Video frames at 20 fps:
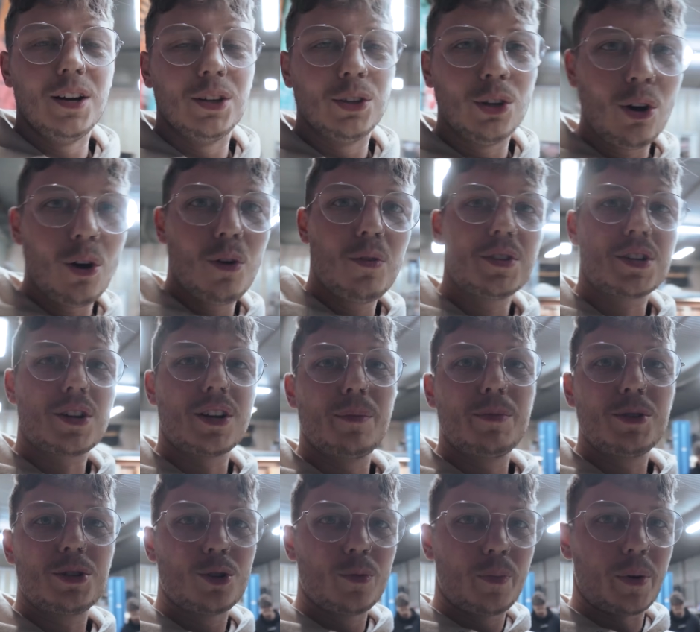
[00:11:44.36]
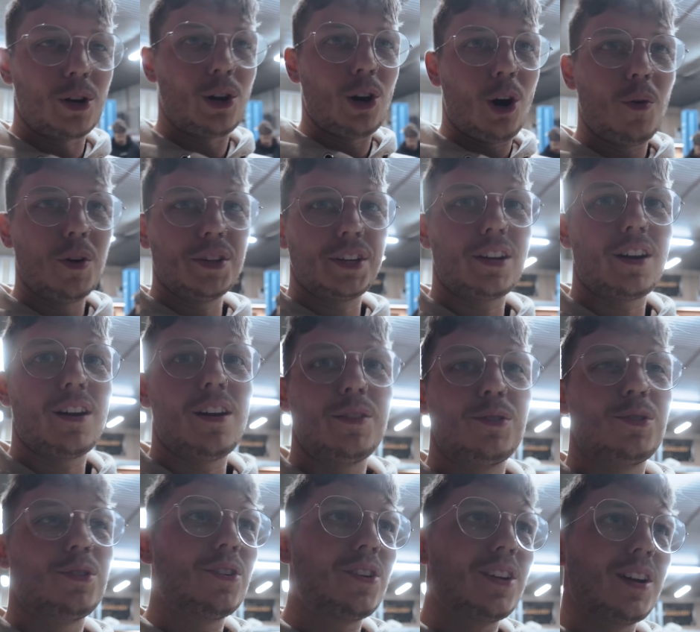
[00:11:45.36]
no, it's gonna be super low on the ground,
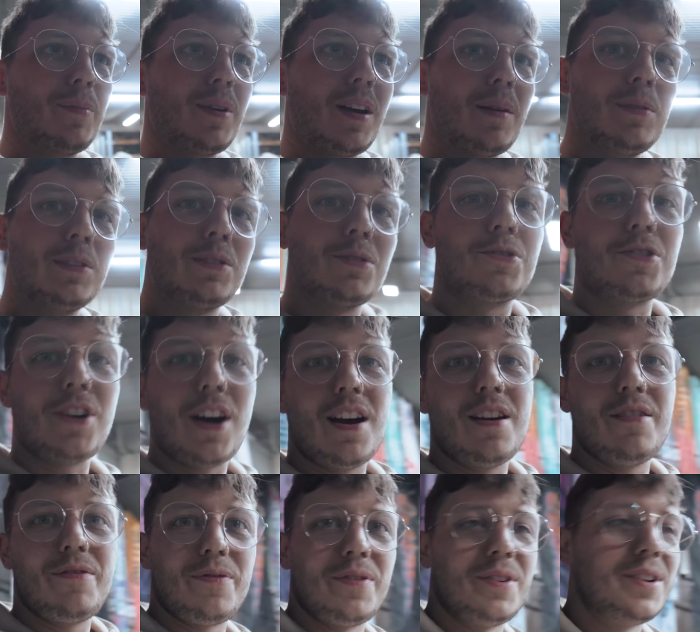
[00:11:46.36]
you're not gonna be able to drive.